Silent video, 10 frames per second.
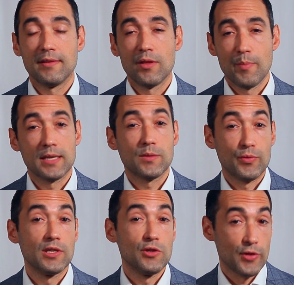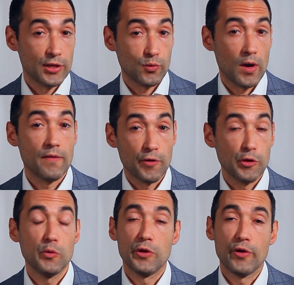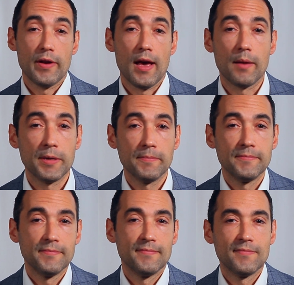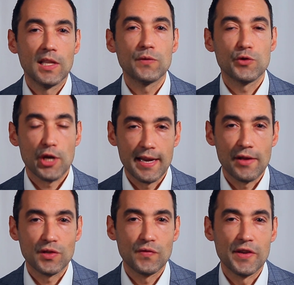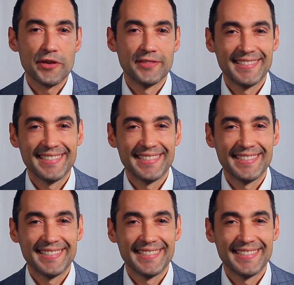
the best procedure that's right for you and your anatomy. Thanks for checking out this video.